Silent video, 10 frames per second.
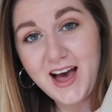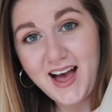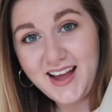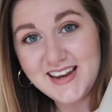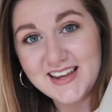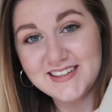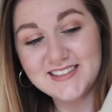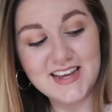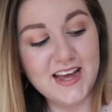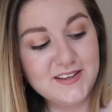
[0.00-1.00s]

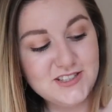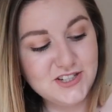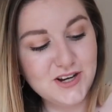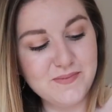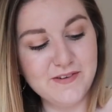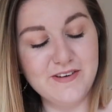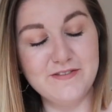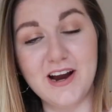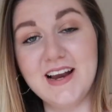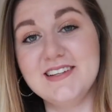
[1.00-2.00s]
Island. I used to shop at
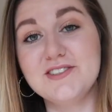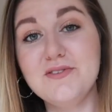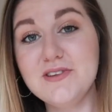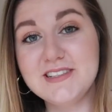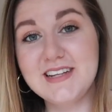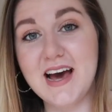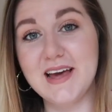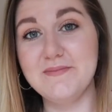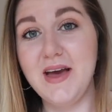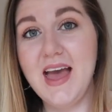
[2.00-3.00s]
River Island all the
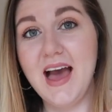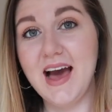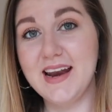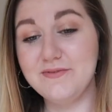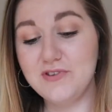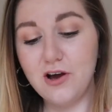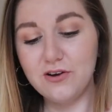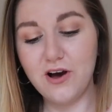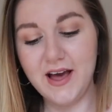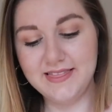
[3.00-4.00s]
time, and I've
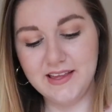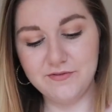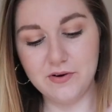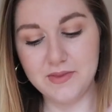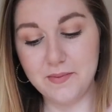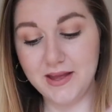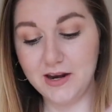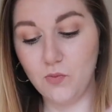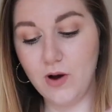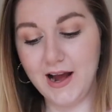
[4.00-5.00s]
not got anything from them in a